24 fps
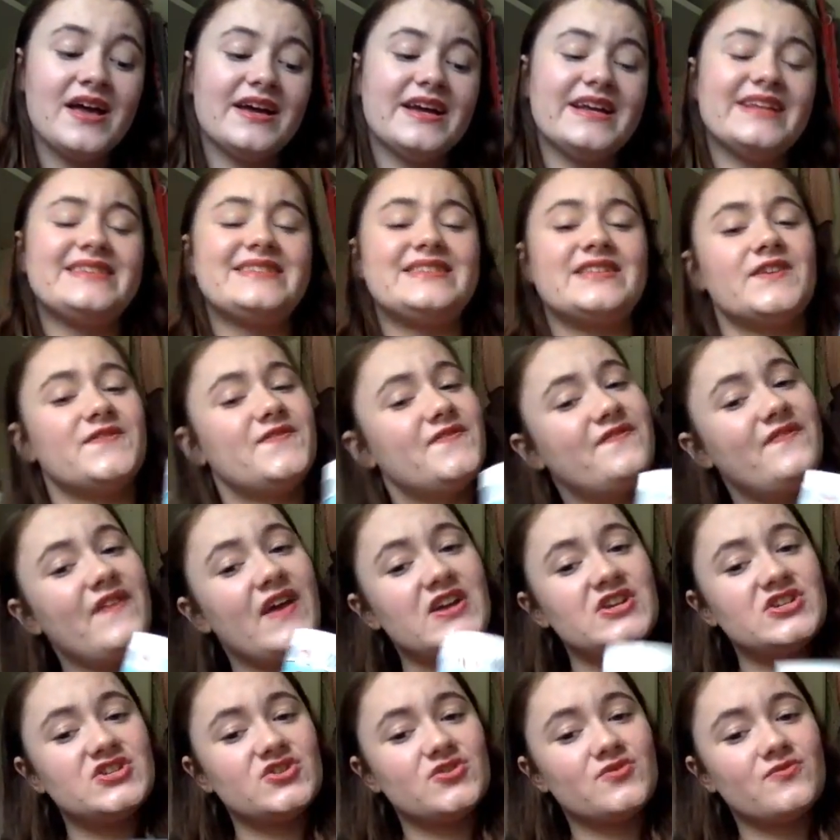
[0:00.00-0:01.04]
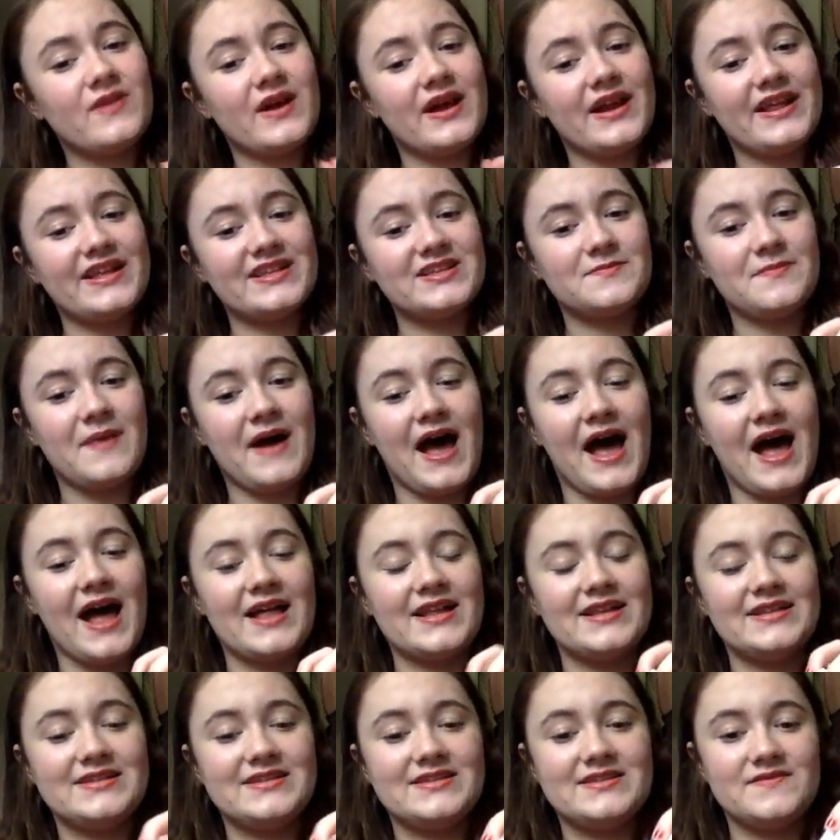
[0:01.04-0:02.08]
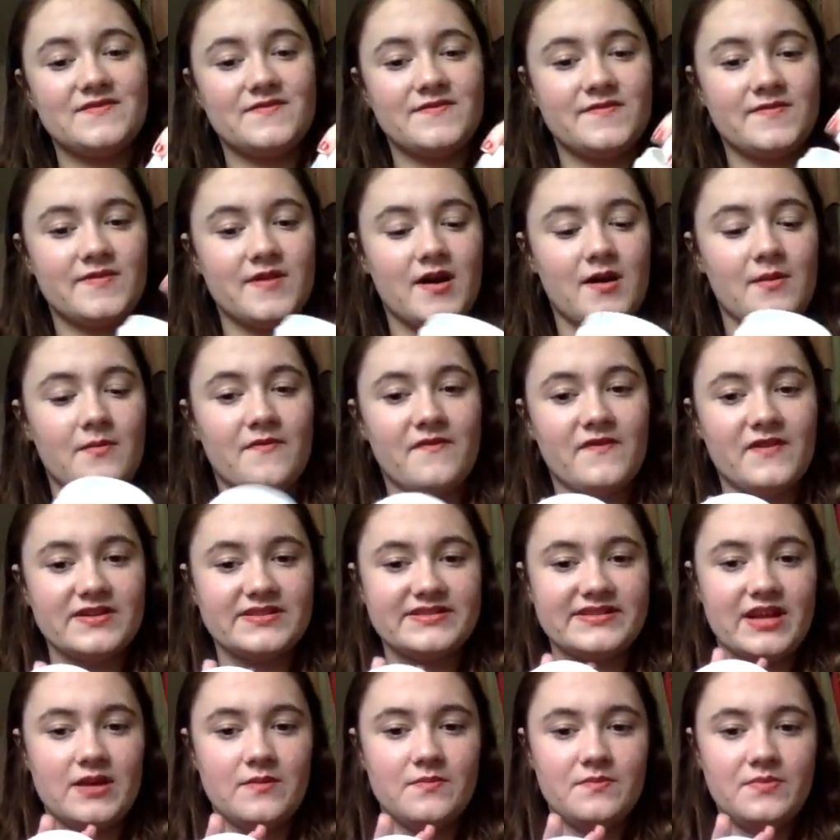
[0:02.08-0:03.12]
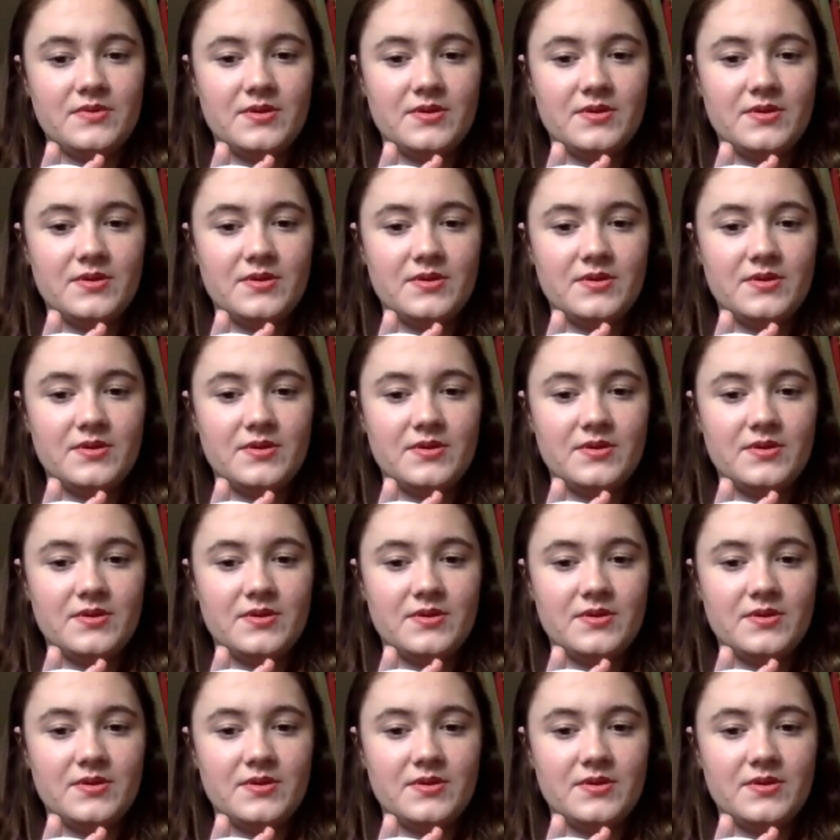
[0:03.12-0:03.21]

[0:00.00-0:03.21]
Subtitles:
It's the Facial Radiance Pads from First Aid